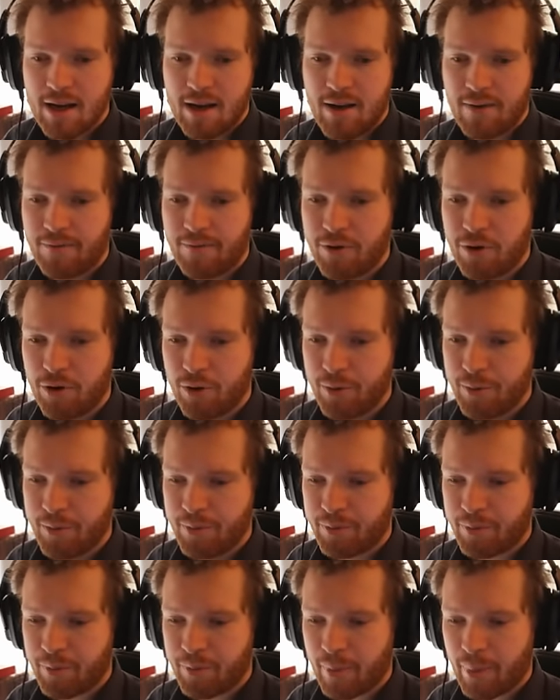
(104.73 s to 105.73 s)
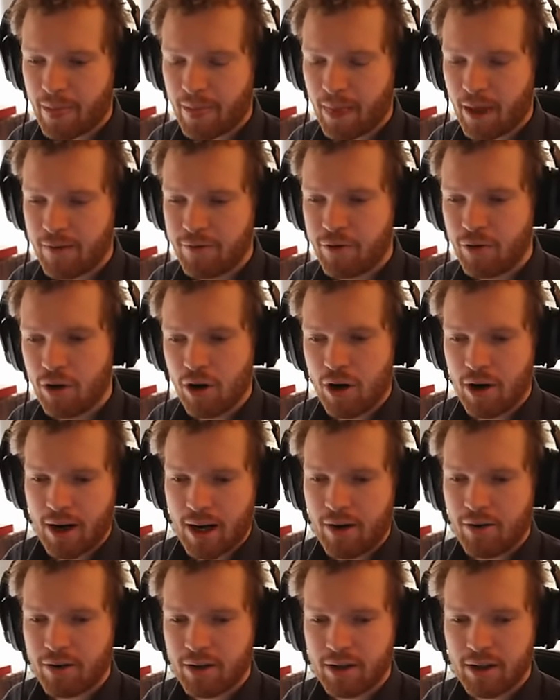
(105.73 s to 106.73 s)
If you log
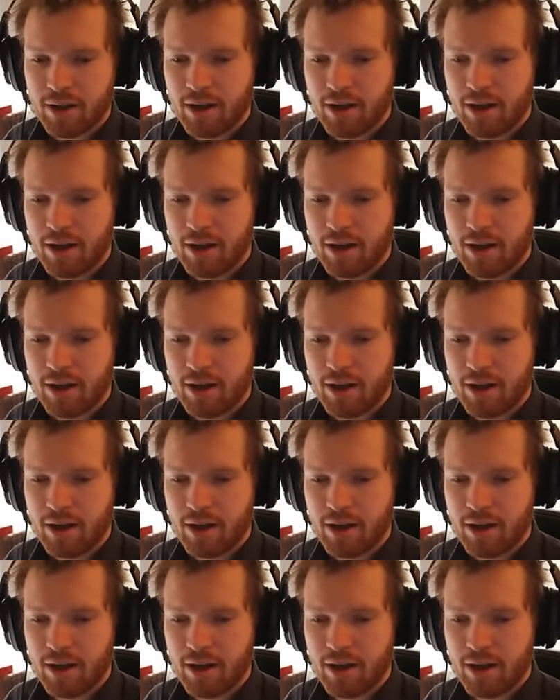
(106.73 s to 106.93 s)
out